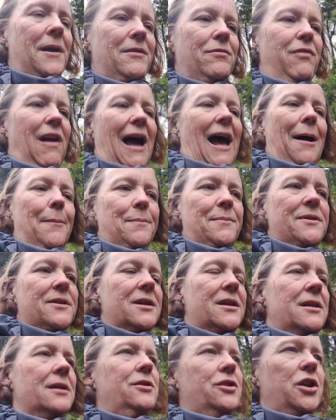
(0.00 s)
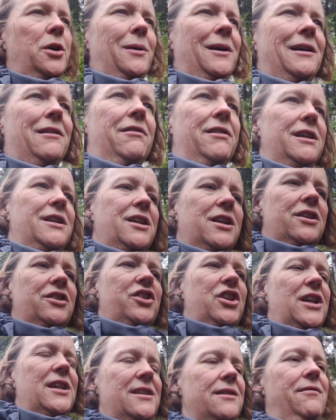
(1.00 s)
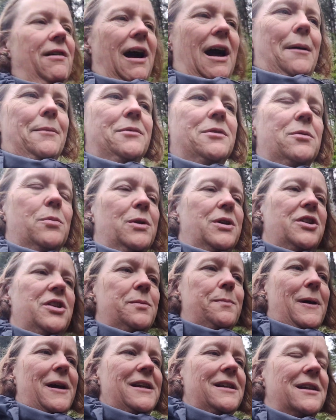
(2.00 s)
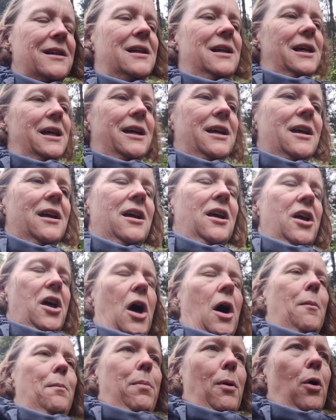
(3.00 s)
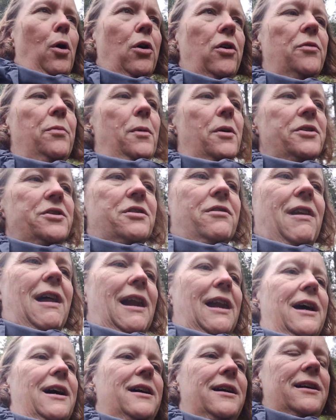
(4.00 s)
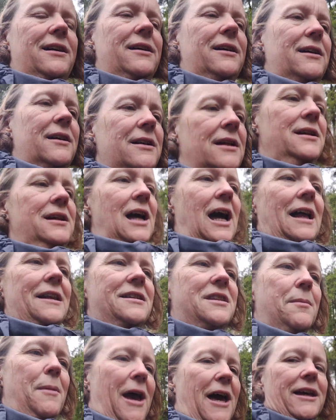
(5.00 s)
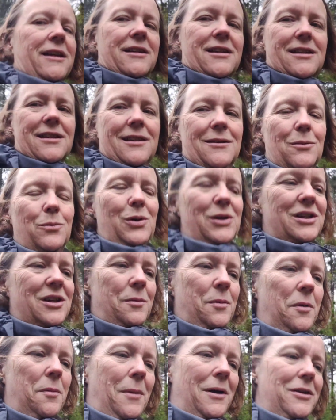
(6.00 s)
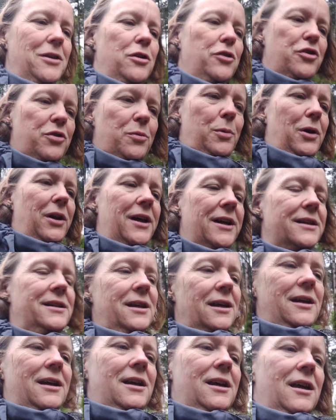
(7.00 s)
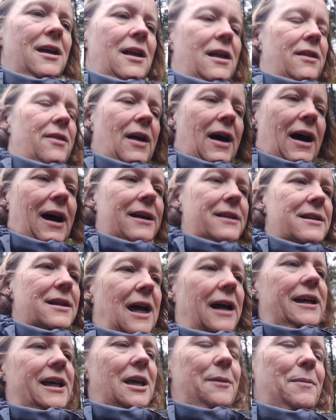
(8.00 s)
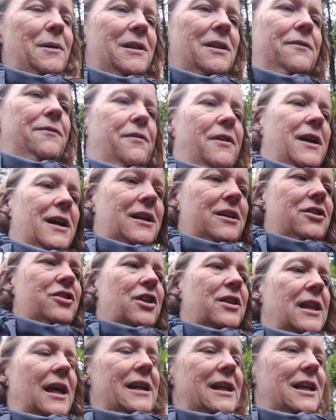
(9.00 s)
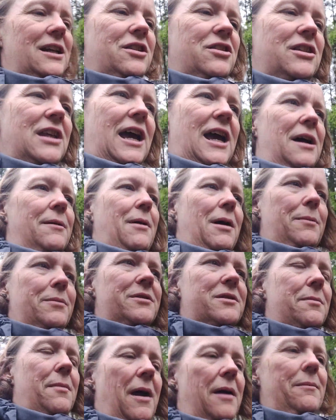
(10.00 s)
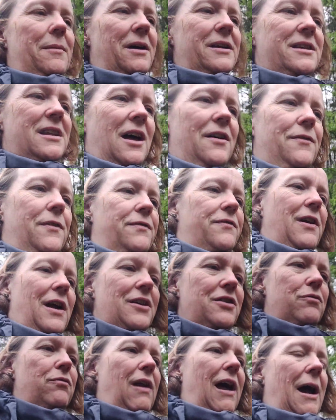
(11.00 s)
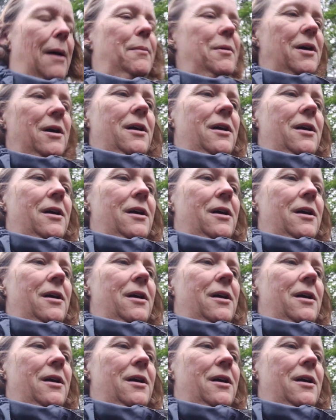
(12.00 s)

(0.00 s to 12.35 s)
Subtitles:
wraps, 2-ingredient cheesy wraps, which is basically a ball of mozzarella and some eggs whisked up in my NutriBullet that I keep in the fridge, and then each day I'm able to make myself a fresh wrap.